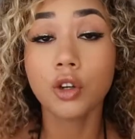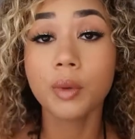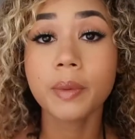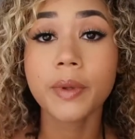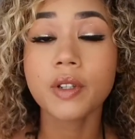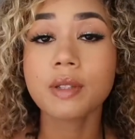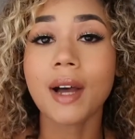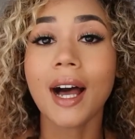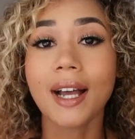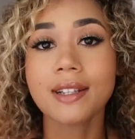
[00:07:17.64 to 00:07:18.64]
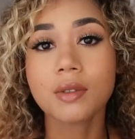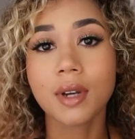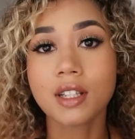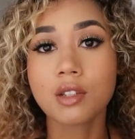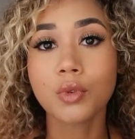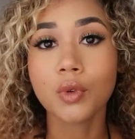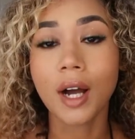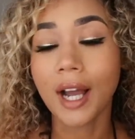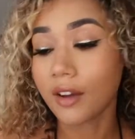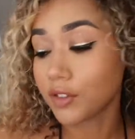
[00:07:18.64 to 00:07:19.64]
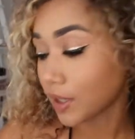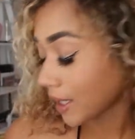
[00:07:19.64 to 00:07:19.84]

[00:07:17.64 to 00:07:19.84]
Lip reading: Normally because my eye is quite small, I have to